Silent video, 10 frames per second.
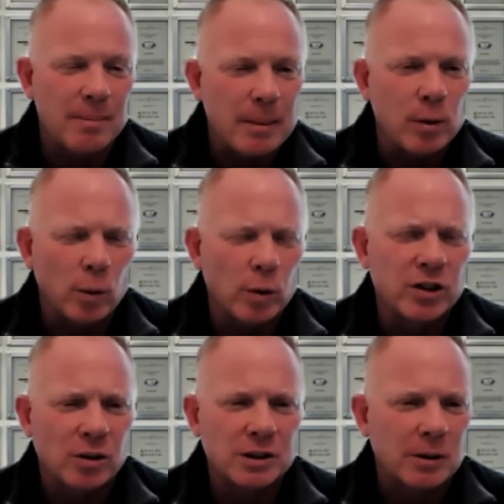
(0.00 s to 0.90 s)
and maybe we'll
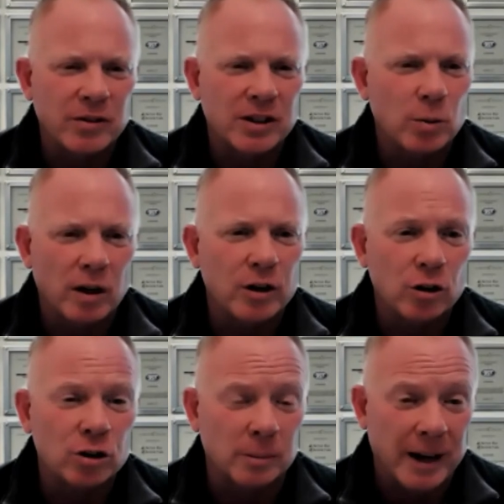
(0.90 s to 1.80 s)
return some of it 12
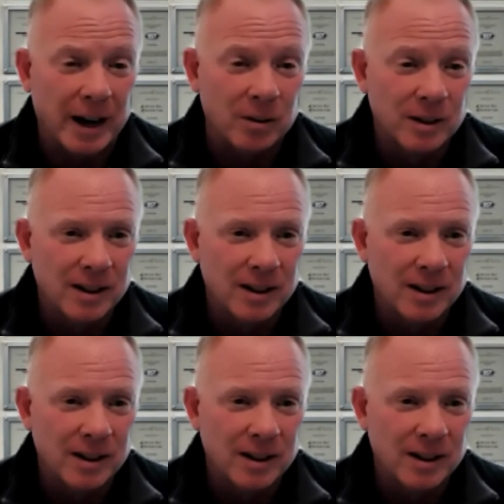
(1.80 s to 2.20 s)
years from now.